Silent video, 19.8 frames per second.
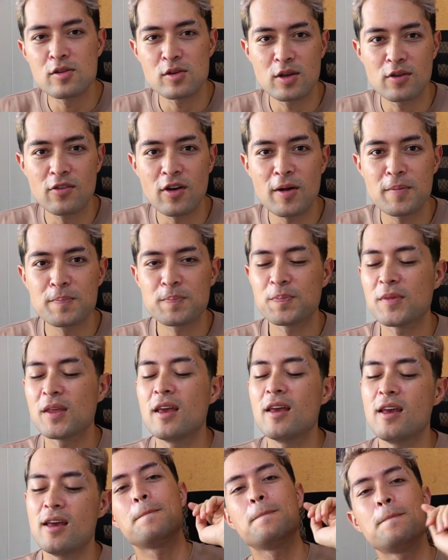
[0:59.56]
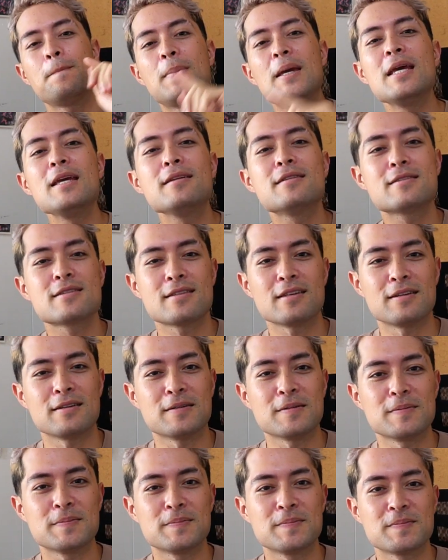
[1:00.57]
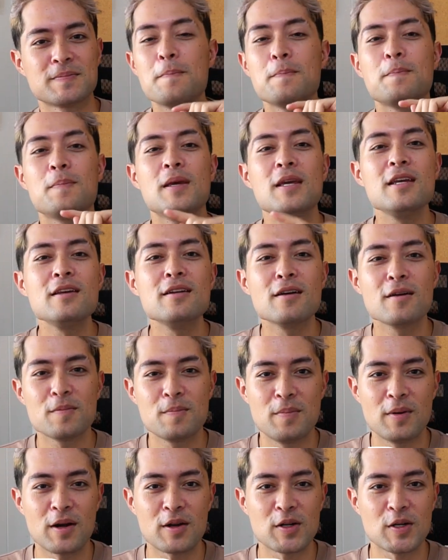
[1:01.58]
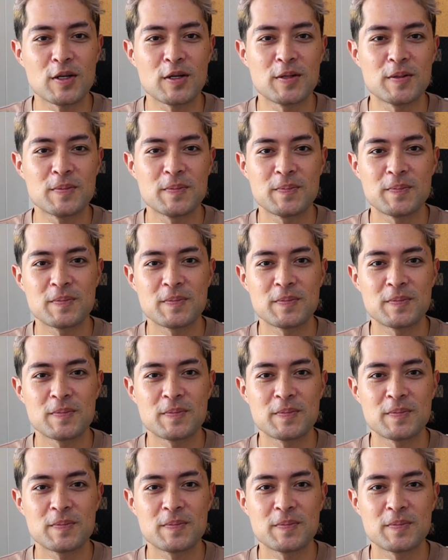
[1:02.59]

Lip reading: you give up? Pizza, peanut butter,